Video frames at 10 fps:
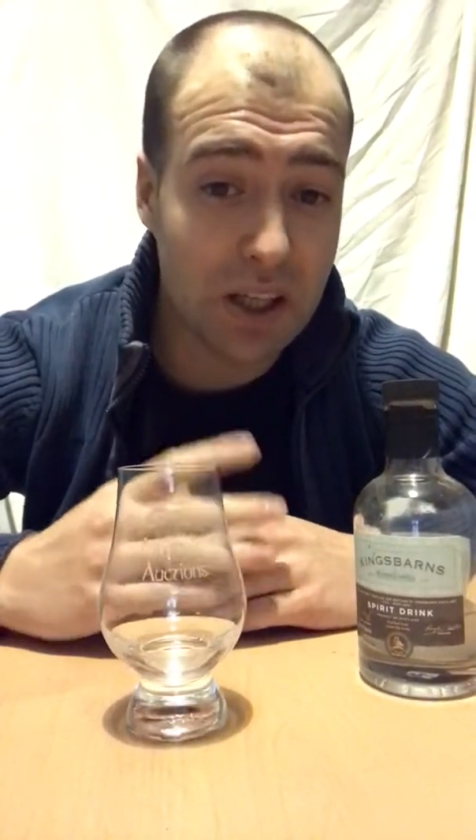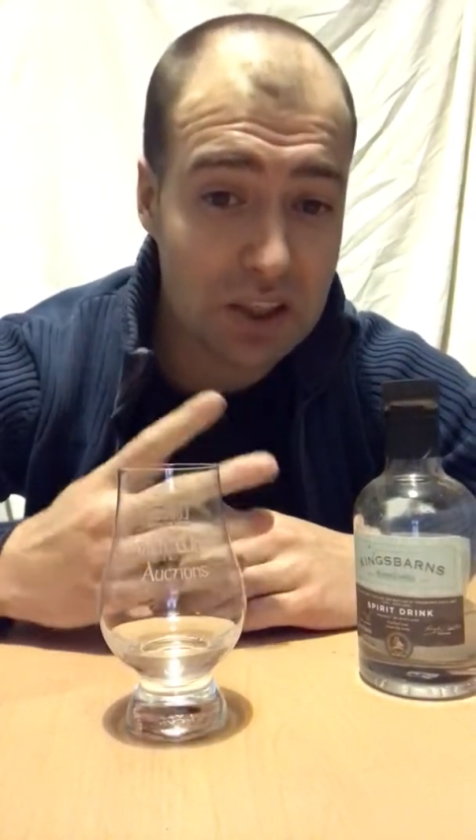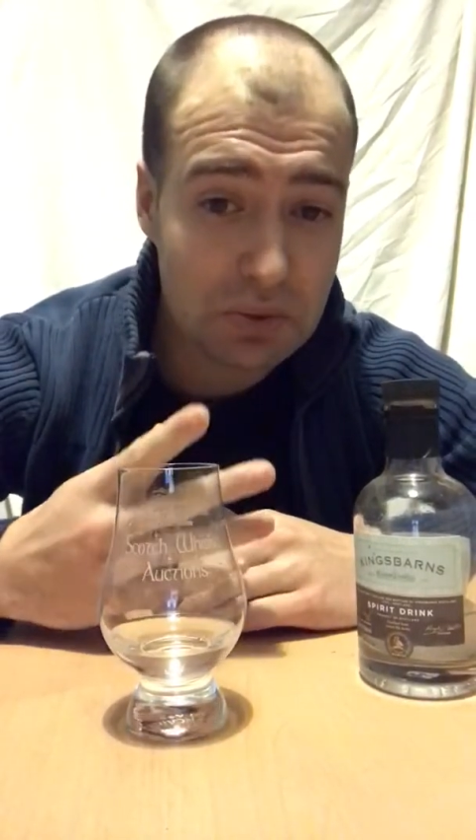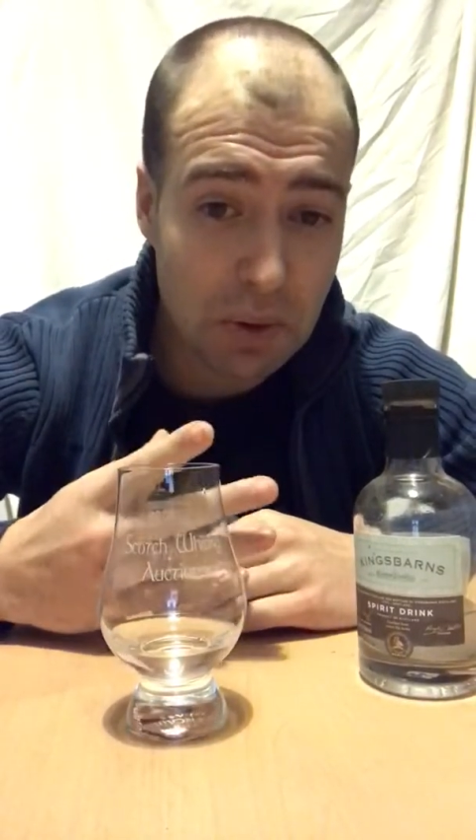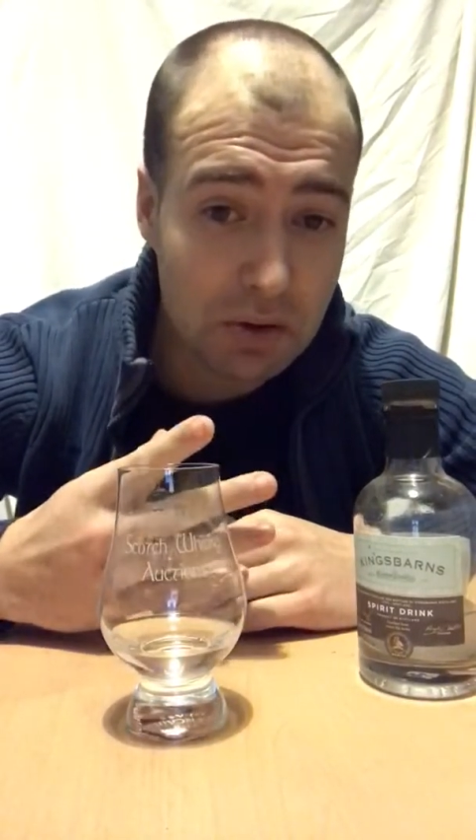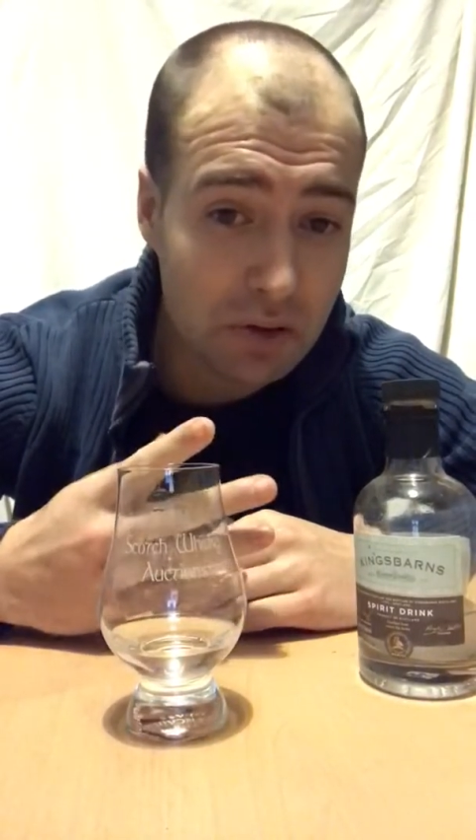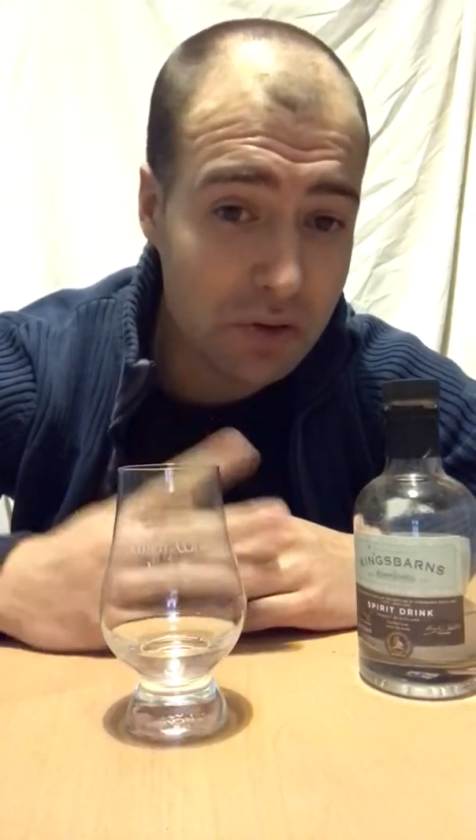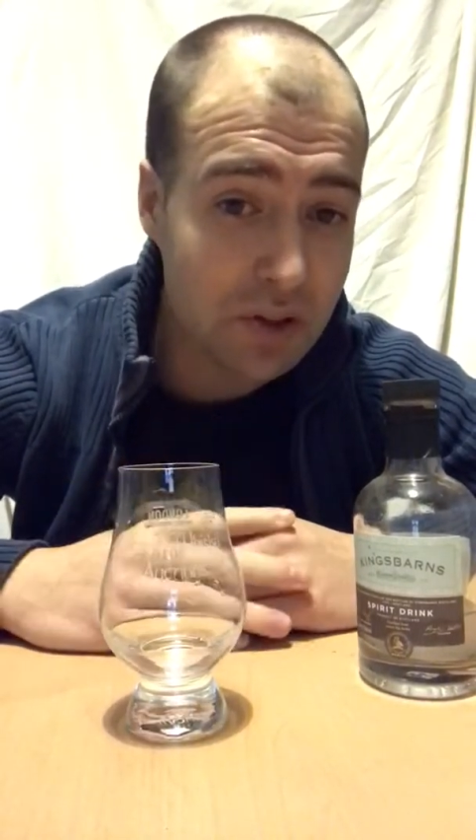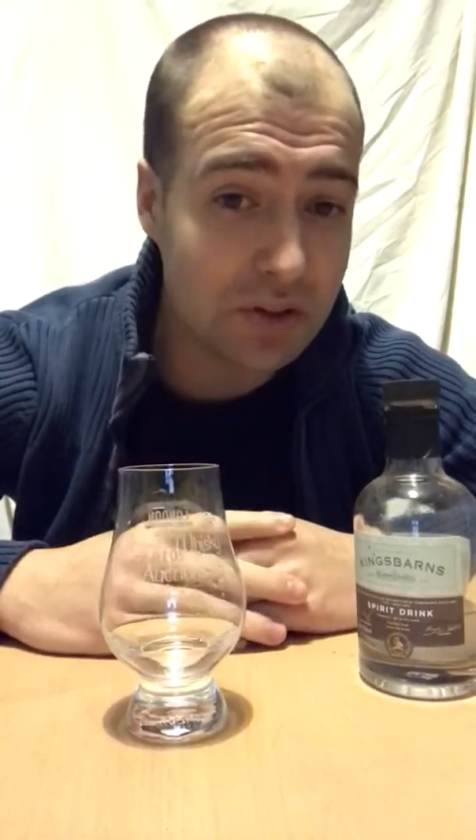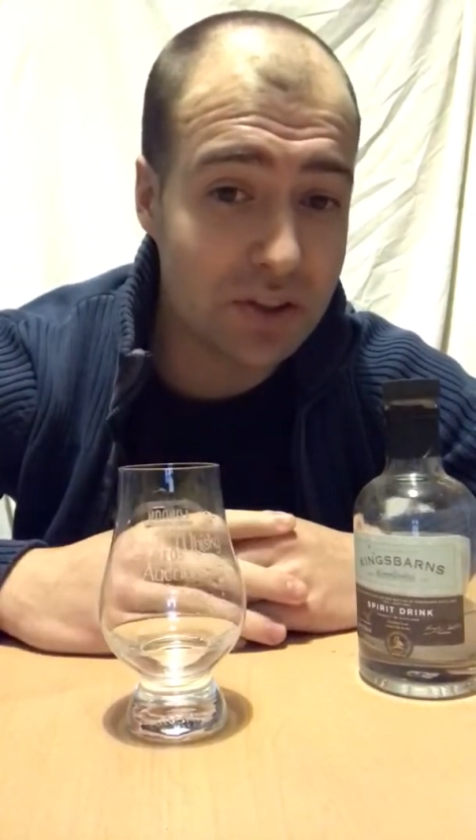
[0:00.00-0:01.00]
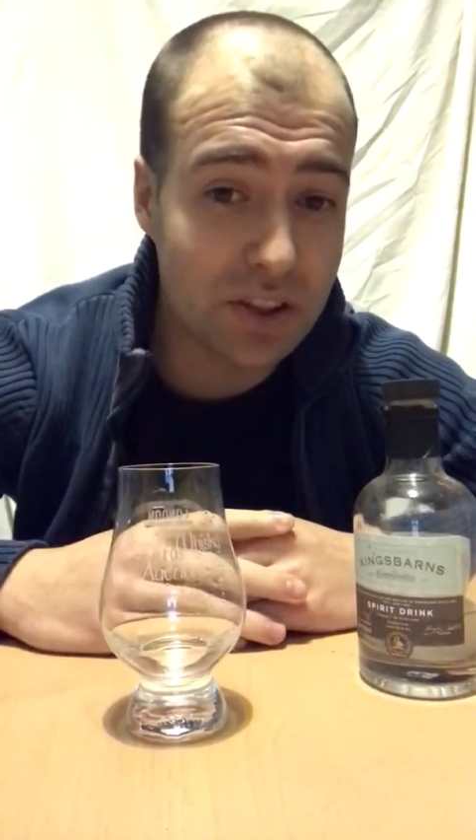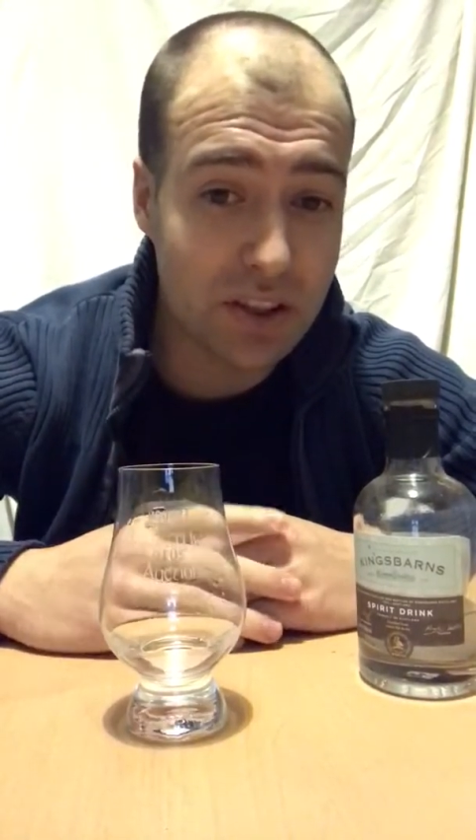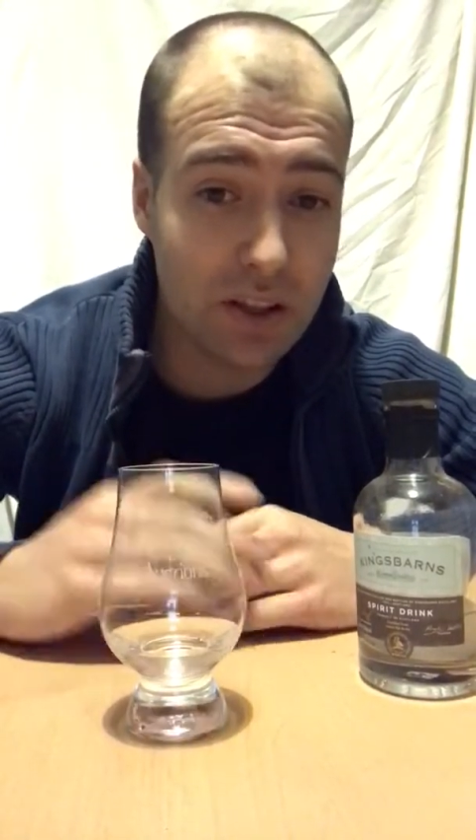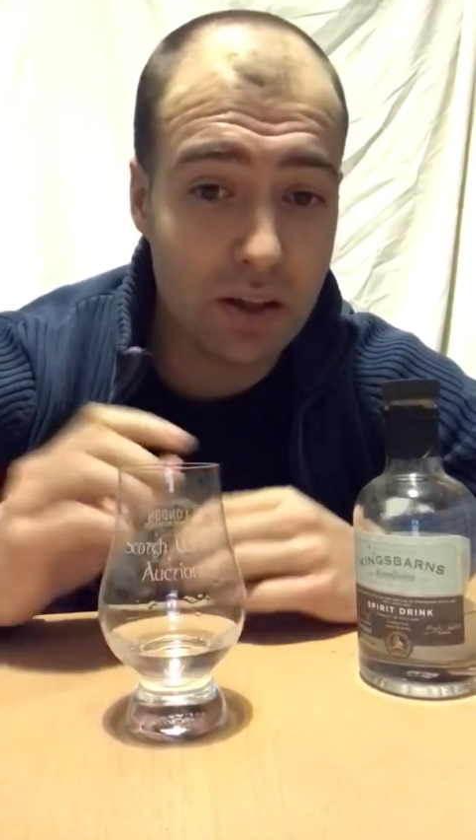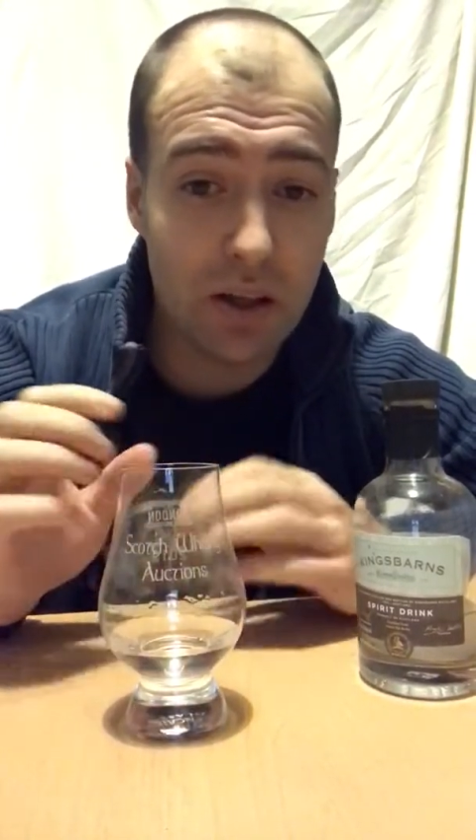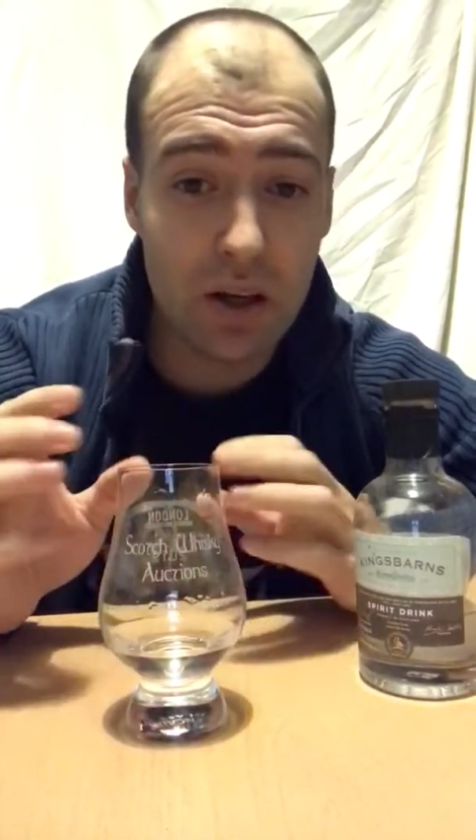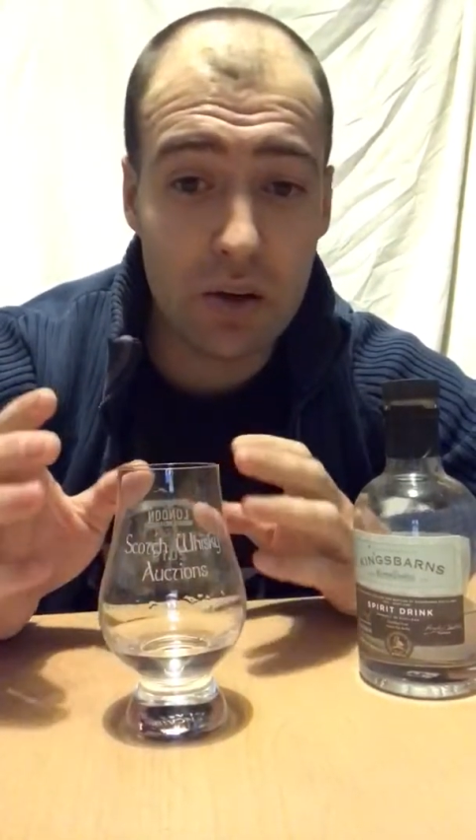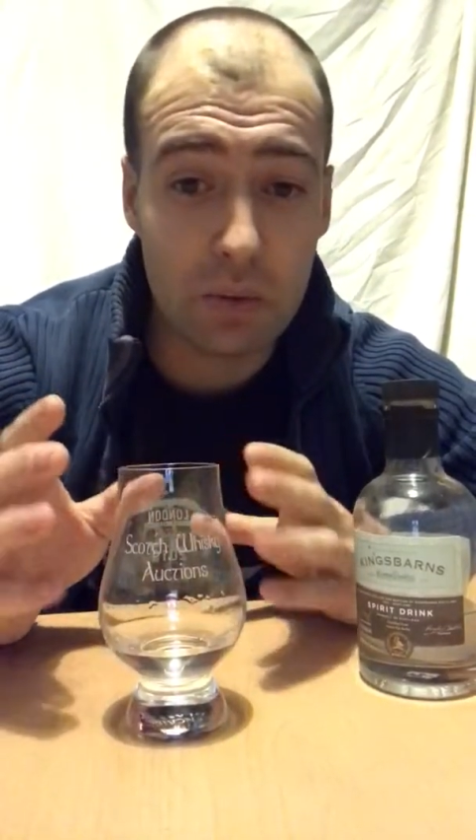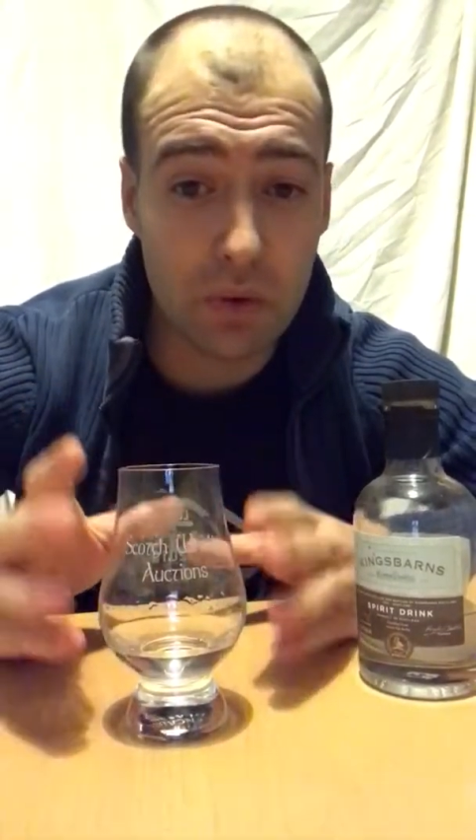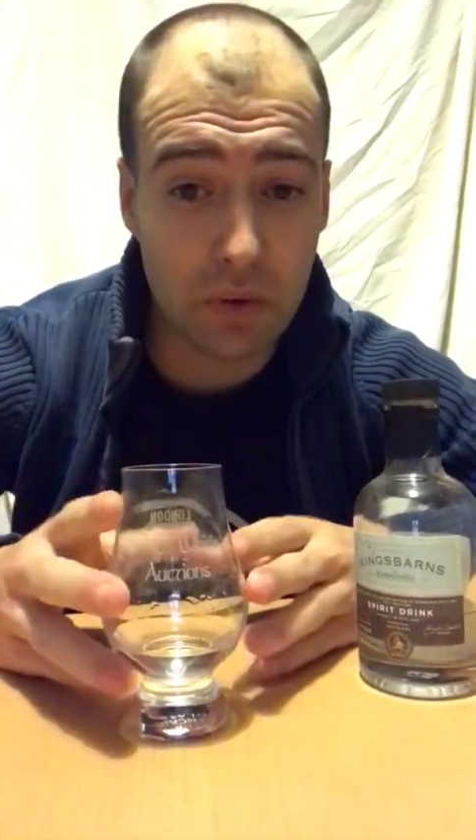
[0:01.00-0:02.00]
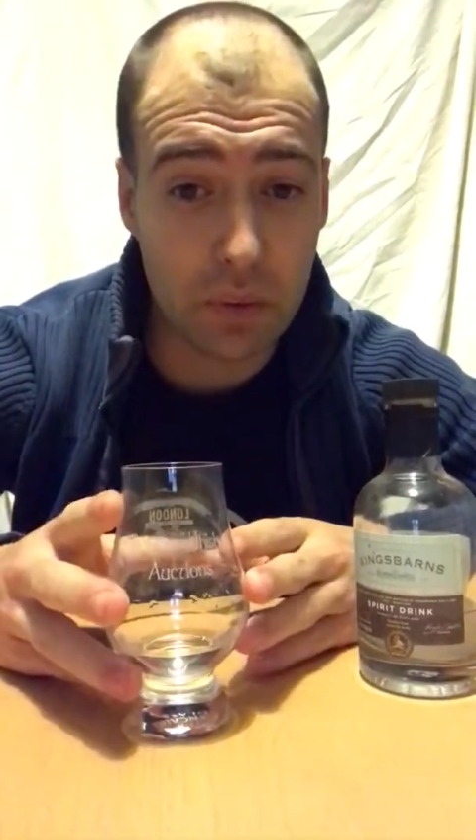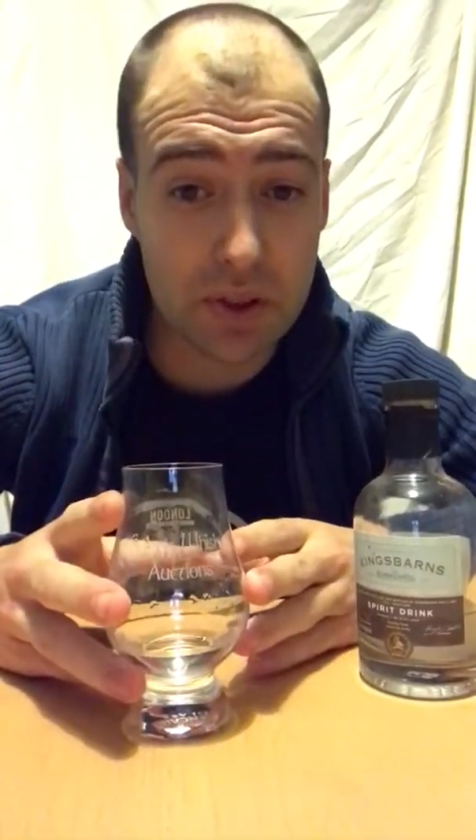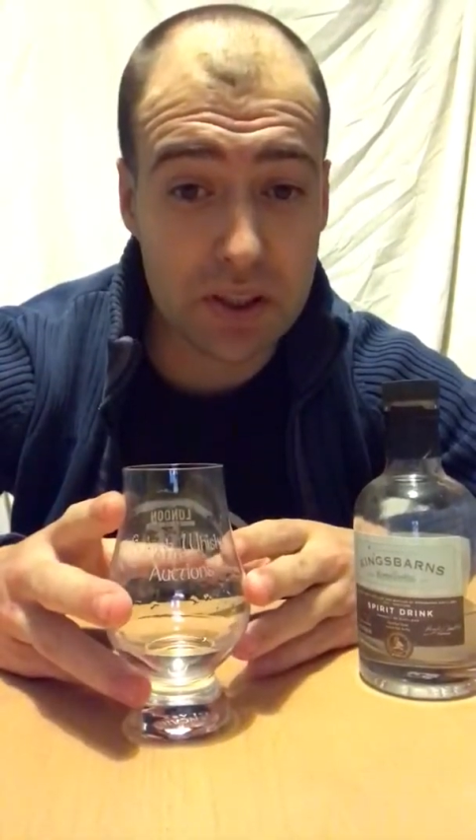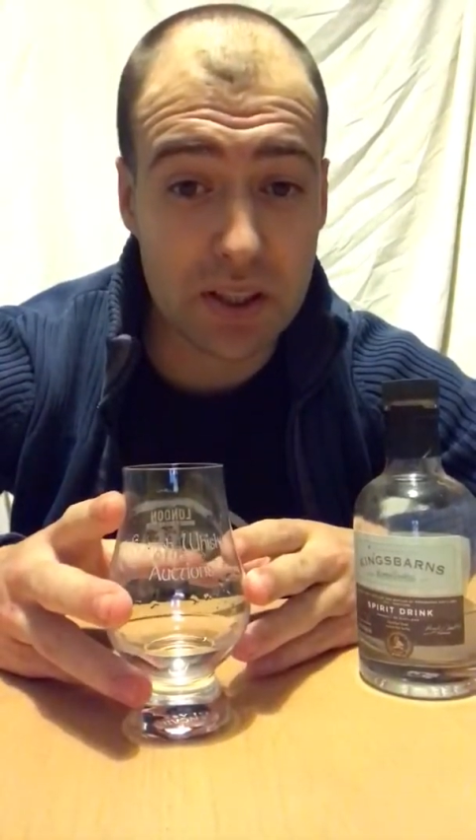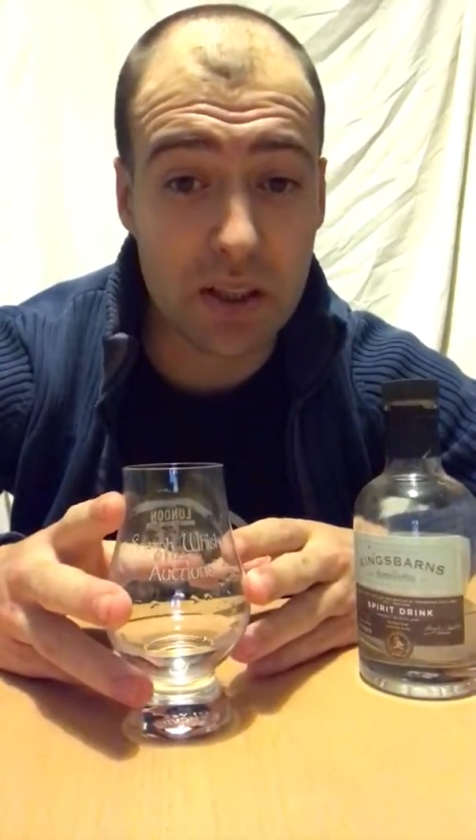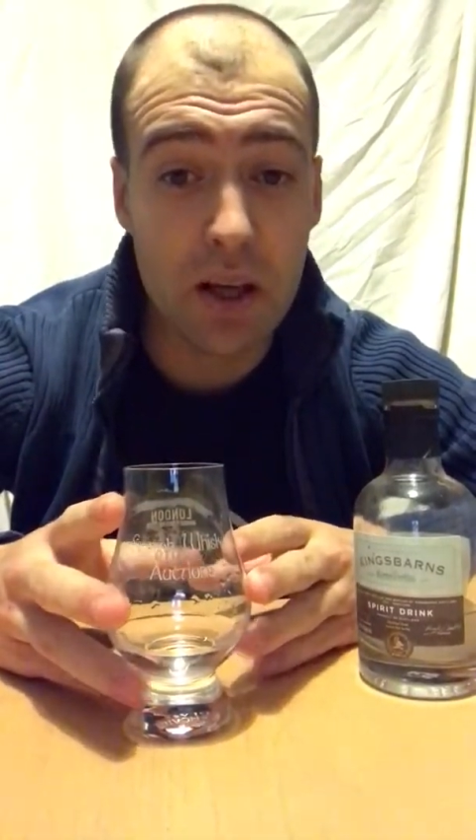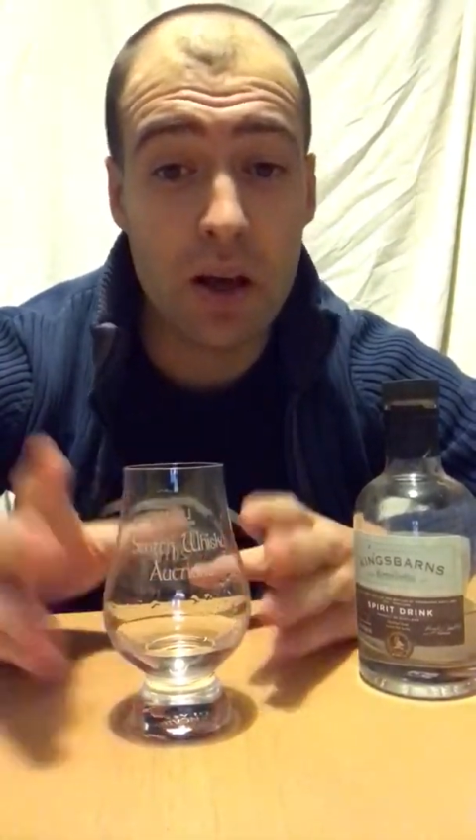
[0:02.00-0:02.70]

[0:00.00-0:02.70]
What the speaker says: a smoke of a good cigar with a whiskey.